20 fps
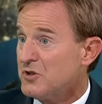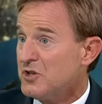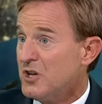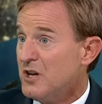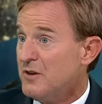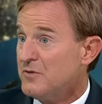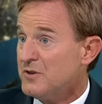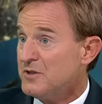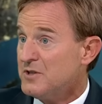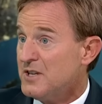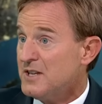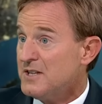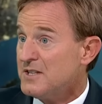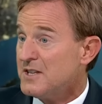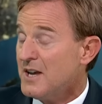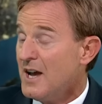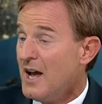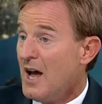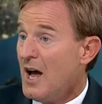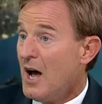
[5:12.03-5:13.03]

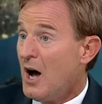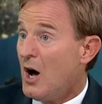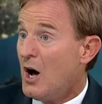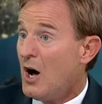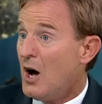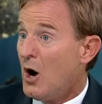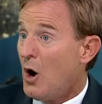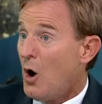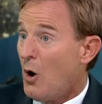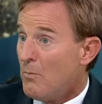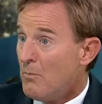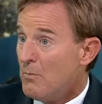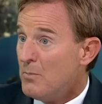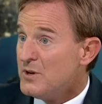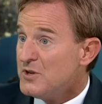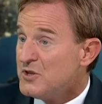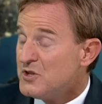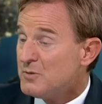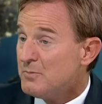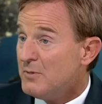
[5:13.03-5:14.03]
Services uh,
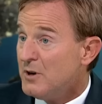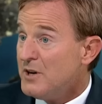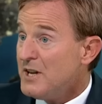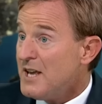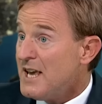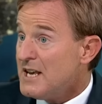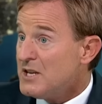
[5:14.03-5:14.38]
Ombudsman.